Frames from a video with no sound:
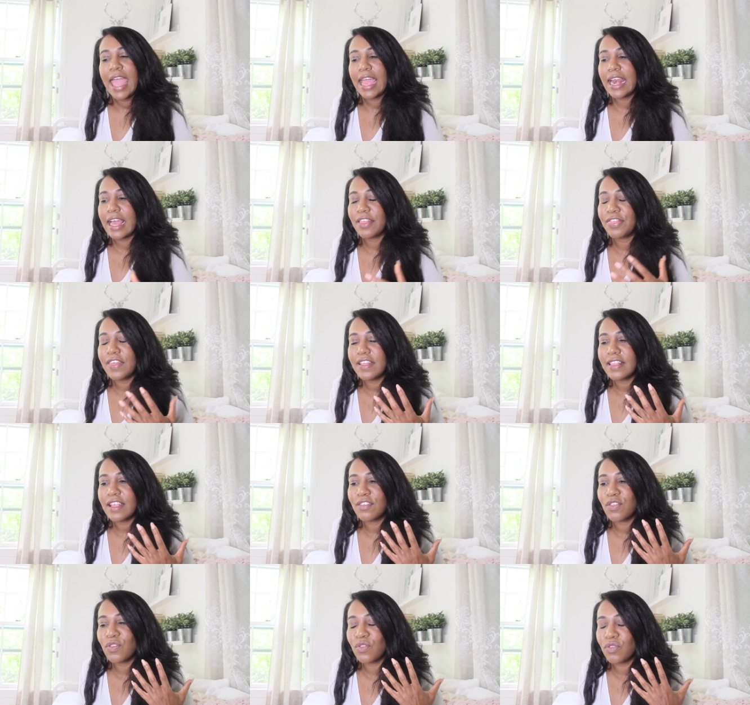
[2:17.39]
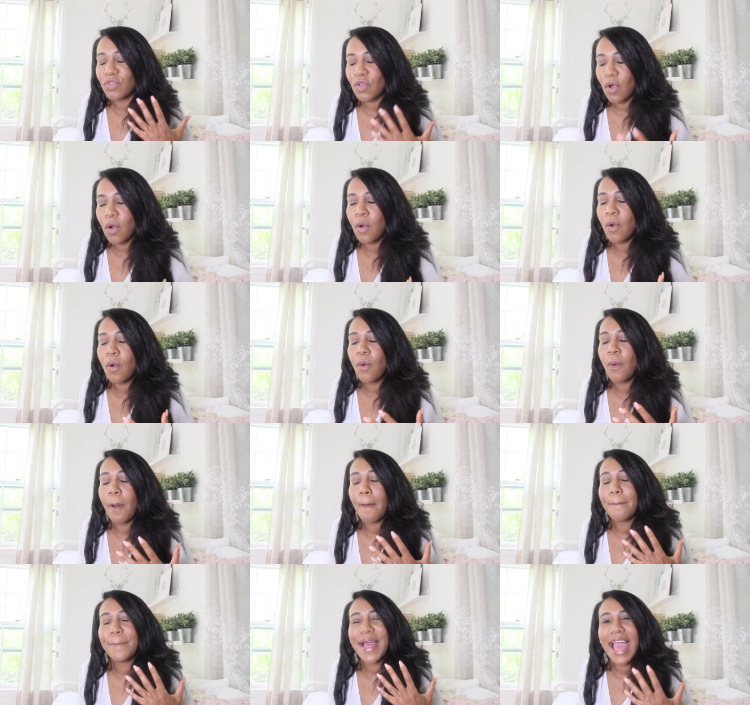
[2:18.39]
And I think that's
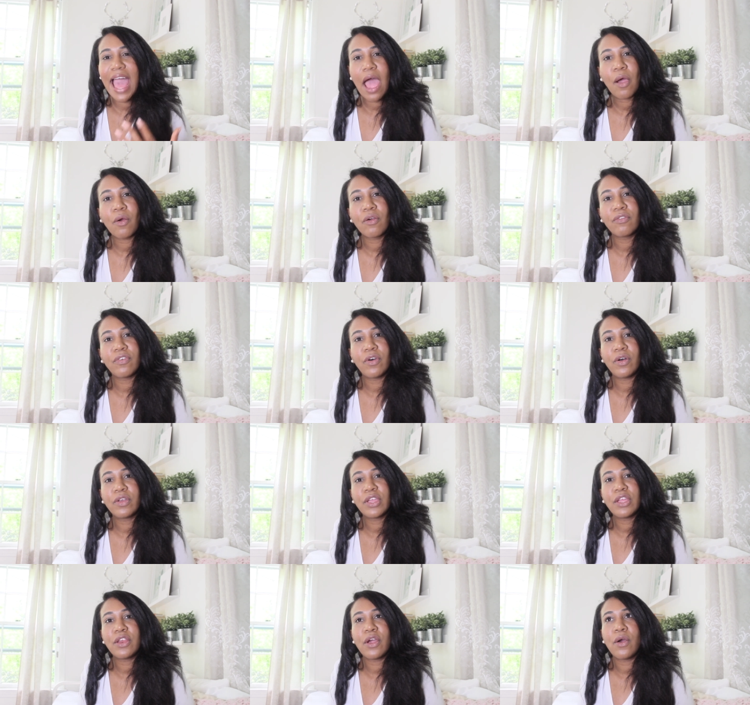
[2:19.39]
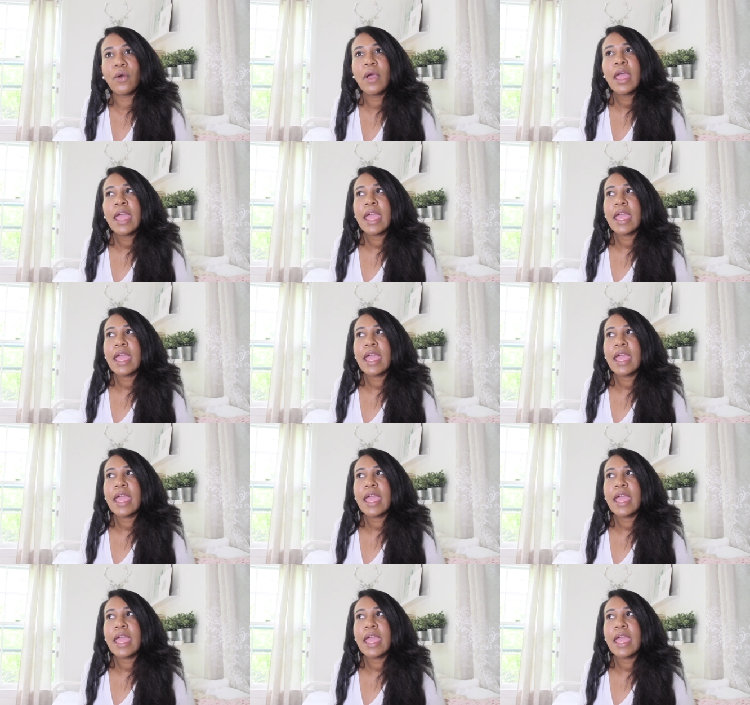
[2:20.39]
so powerful, you know,